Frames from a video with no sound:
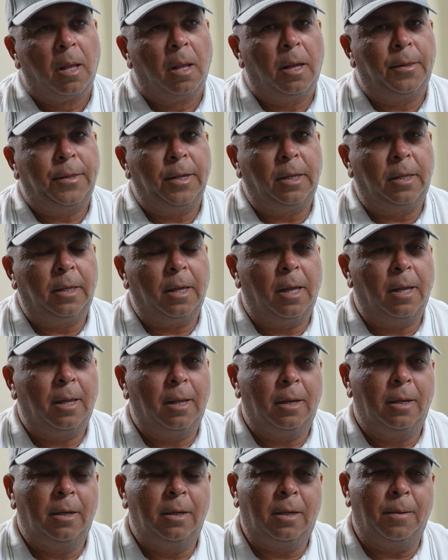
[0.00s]
I think,
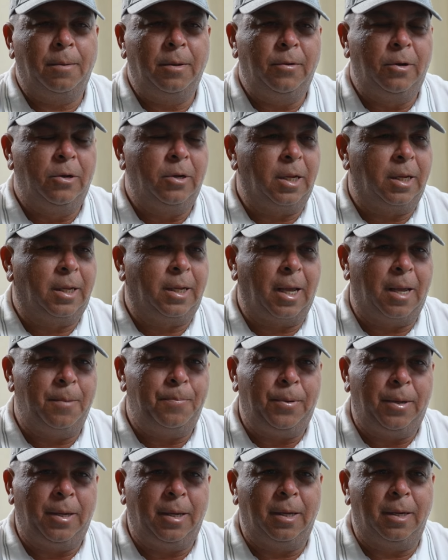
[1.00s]
when you look at
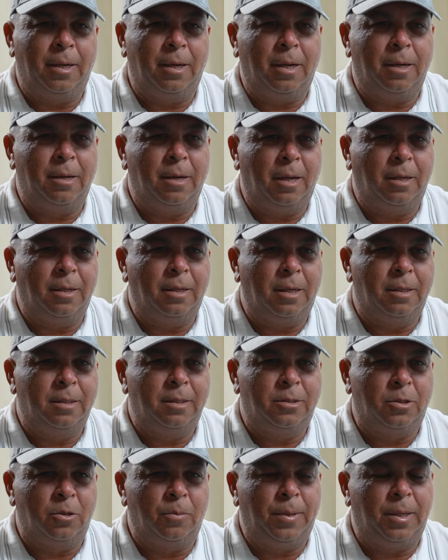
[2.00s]
KP
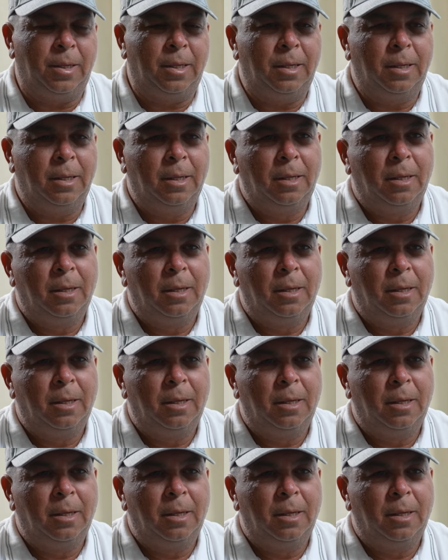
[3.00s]
and Zubi,